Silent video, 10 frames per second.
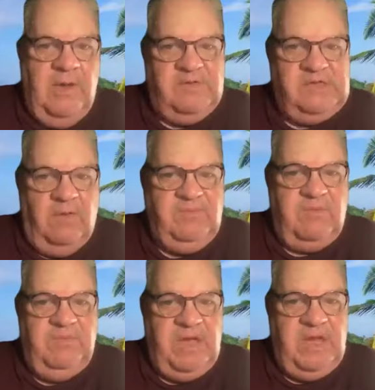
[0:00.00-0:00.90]
a shop
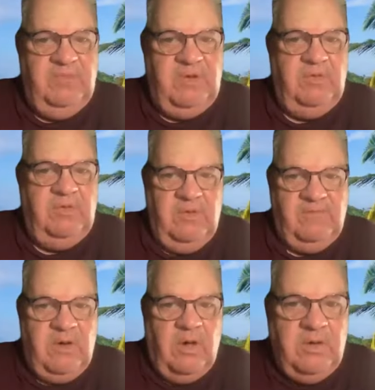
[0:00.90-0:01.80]
to pay a bill.
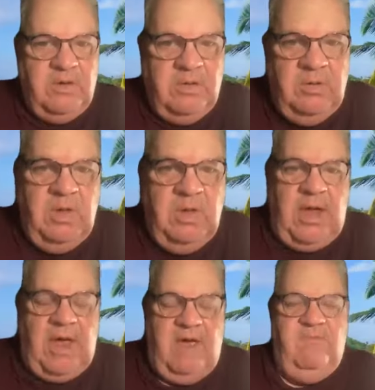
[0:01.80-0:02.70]
You've got to
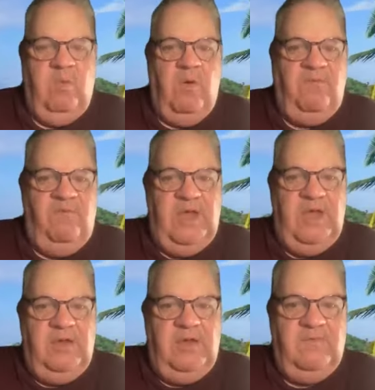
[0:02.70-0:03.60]
have warfare.
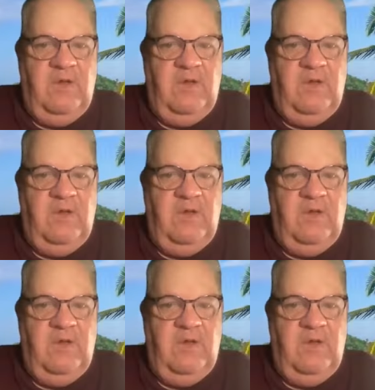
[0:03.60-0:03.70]
You've got